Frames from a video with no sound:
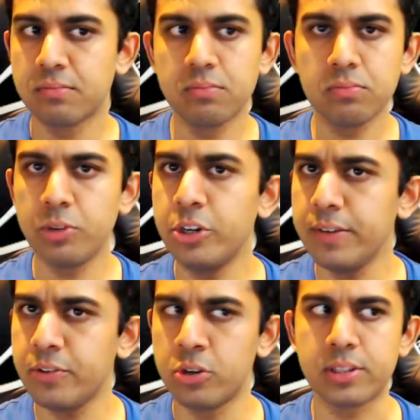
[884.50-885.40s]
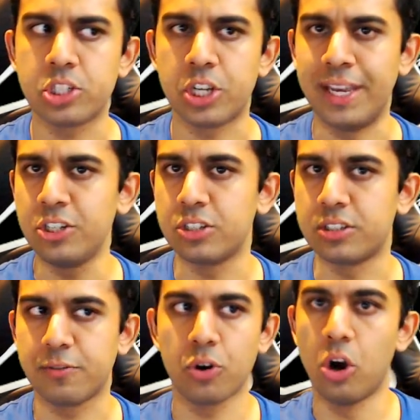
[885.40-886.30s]
we don't even know what the change is.
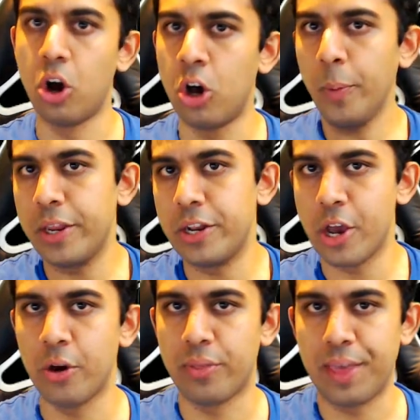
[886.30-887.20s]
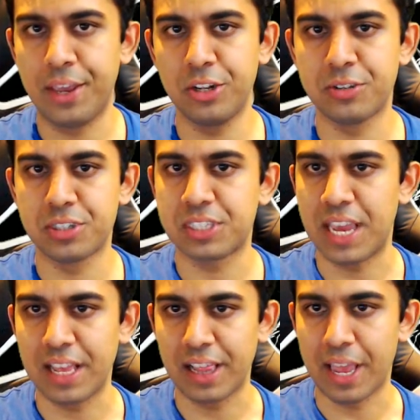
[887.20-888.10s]
For all we know, they could
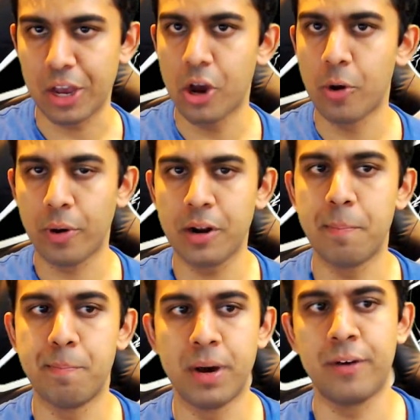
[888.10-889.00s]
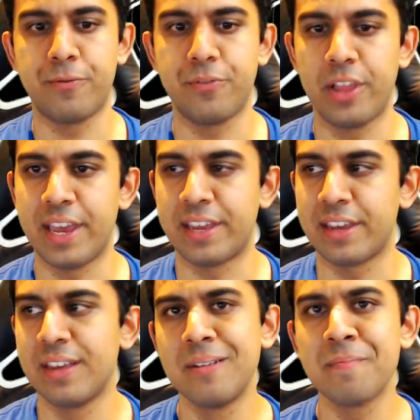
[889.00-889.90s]
say like, oh, we're gonna buff like
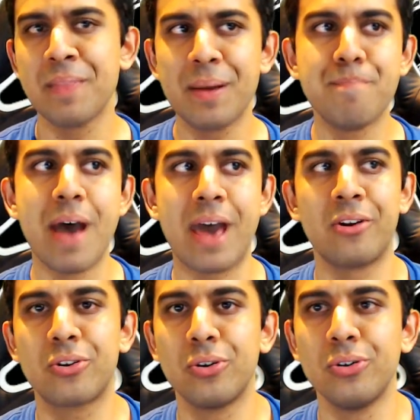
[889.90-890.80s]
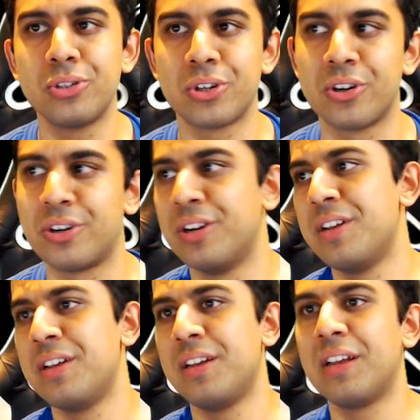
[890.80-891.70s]
battle cruiser,
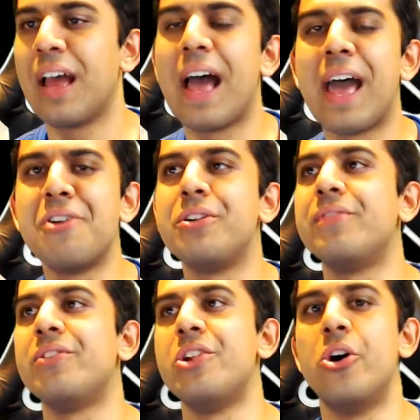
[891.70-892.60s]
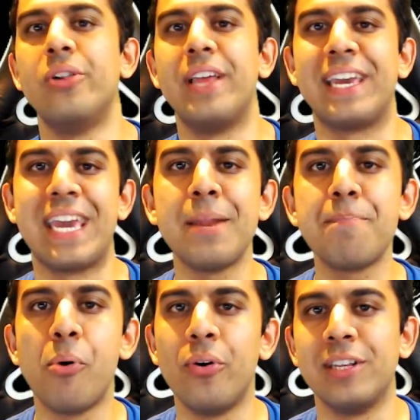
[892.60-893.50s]
I don't even know, like hit
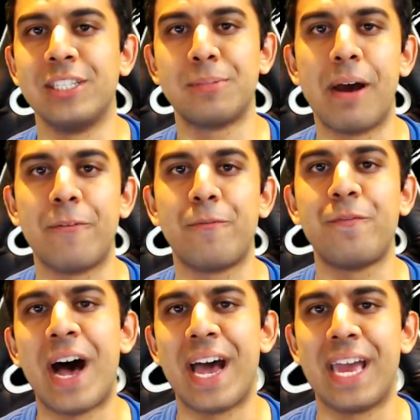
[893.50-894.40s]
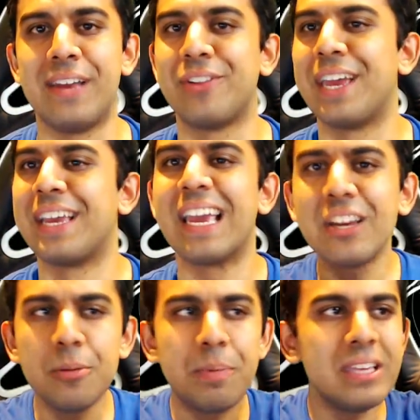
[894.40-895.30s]
points by five. Like it
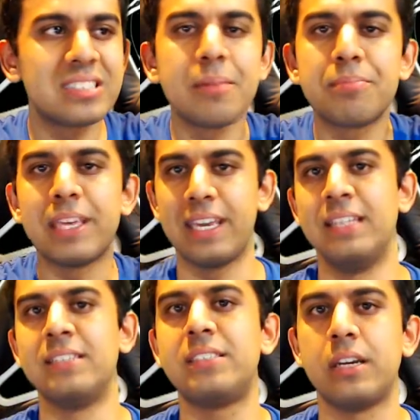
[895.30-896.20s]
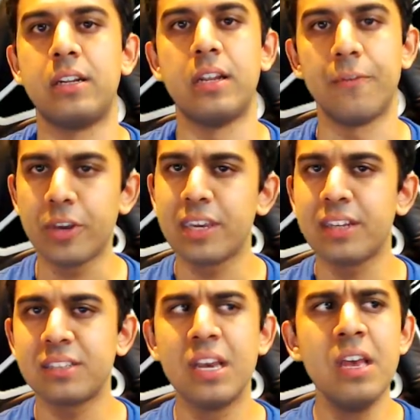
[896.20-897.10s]
could be something
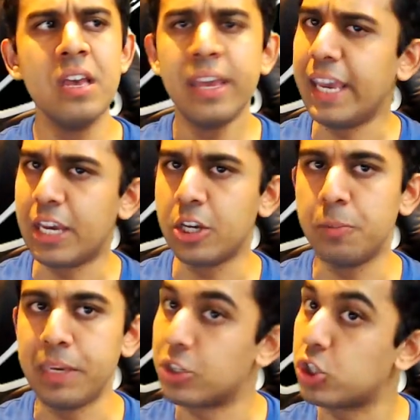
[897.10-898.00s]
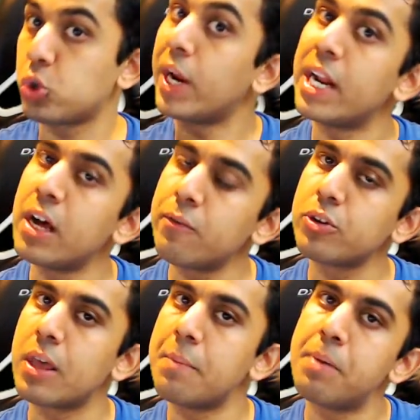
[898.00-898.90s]
insignificant. It could be a trade-off where
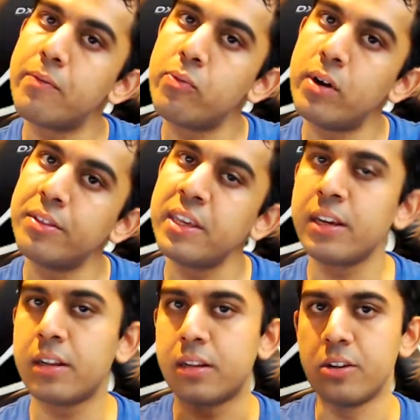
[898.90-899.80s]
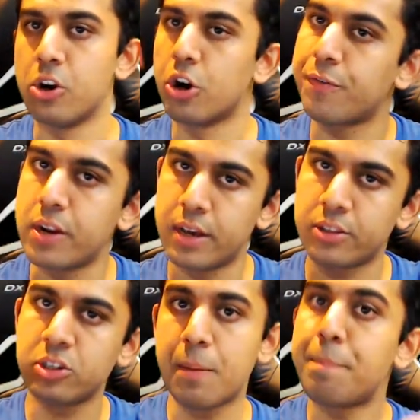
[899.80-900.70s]
they buff one thing and nerf another,
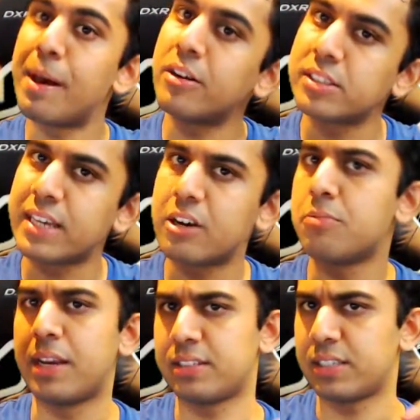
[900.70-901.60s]
and it balances out and makes the